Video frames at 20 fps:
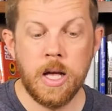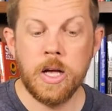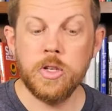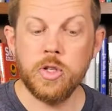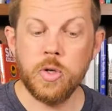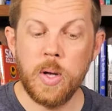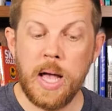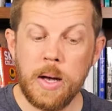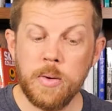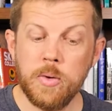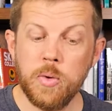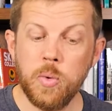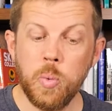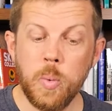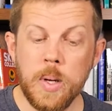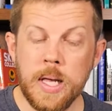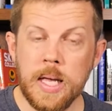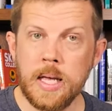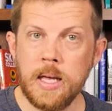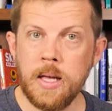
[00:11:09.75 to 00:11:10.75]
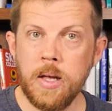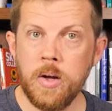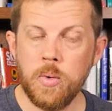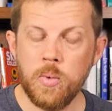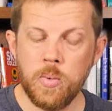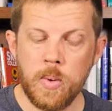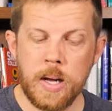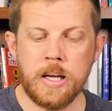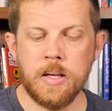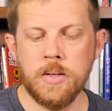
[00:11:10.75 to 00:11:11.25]
So how do we
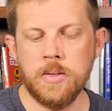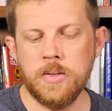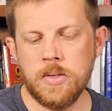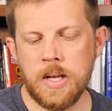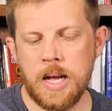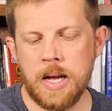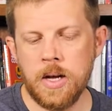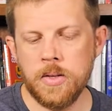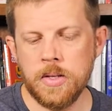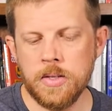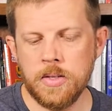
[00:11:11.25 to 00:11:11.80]
reconcile